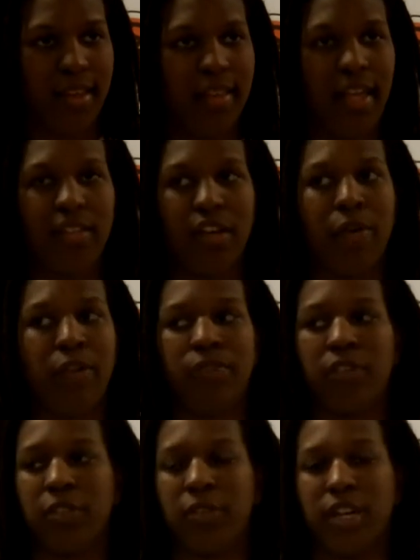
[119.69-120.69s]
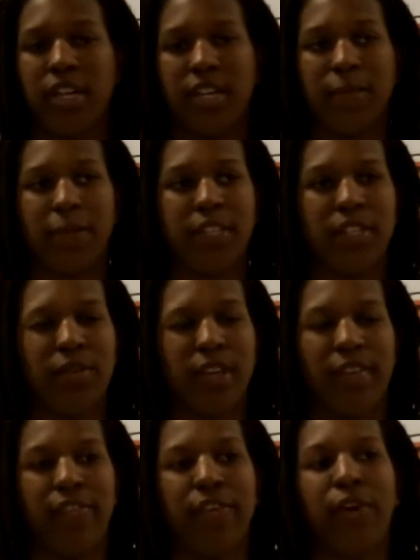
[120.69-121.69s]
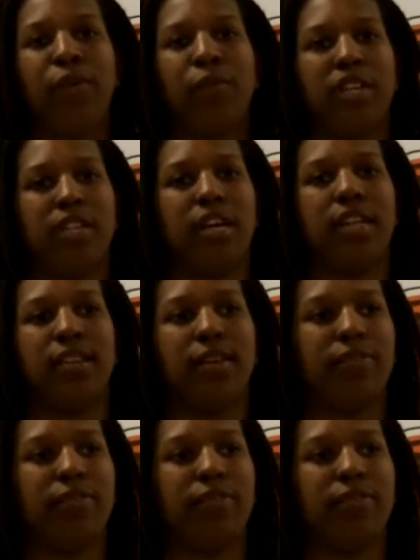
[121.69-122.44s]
That's always frustrating, especially when you have so many shots.